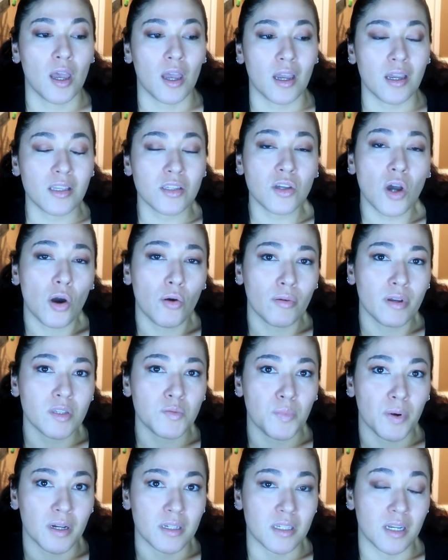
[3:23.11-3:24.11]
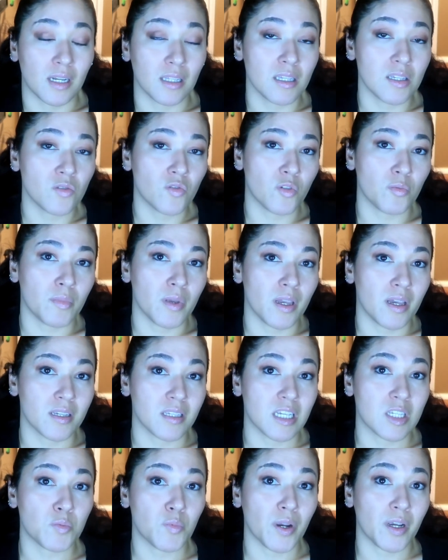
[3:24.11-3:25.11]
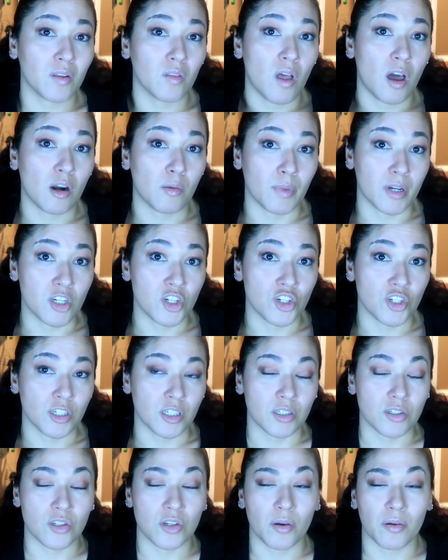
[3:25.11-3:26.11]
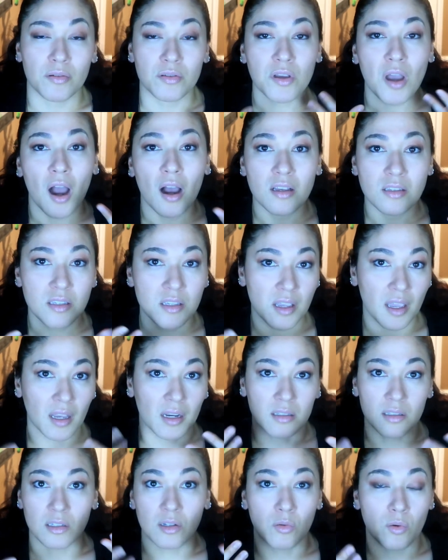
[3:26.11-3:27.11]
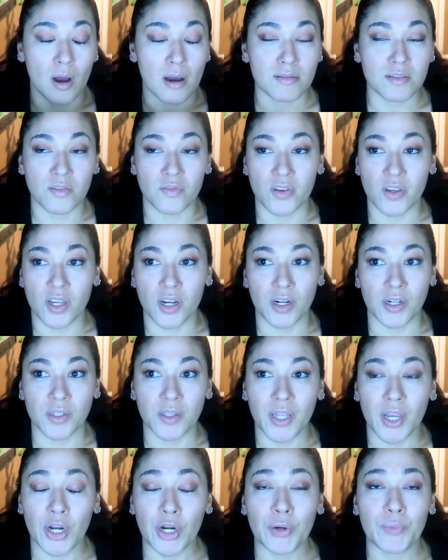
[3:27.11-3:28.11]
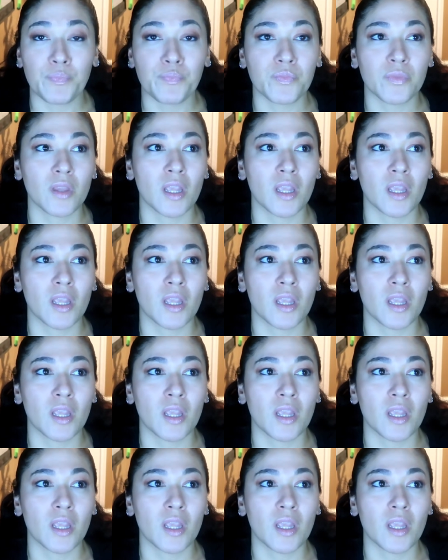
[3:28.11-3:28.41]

It's always present, at least for me, because I sprayed a lot on my shirt. So I was constantly getting little wafts of it here and there.